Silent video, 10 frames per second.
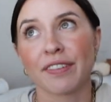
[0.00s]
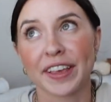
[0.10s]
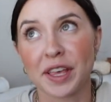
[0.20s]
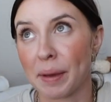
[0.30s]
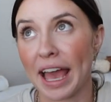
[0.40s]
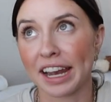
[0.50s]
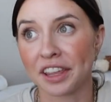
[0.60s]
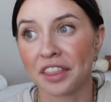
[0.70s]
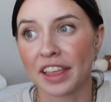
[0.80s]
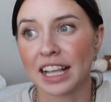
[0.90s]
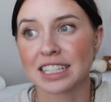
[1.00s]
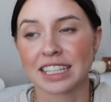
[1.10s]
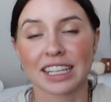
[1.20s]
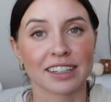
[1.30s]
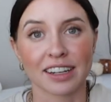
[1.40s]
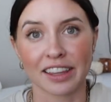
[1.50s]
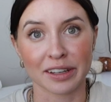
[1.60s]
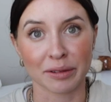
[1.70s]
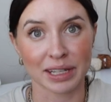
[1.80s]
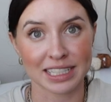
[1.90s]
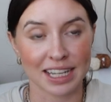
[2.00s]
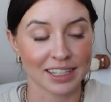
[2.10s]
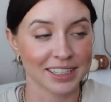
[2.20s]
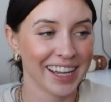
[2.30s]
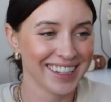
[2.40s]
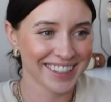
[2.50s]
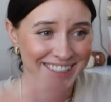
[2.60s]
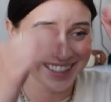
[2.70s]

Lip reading: if I keep adding things, then nothing will get done.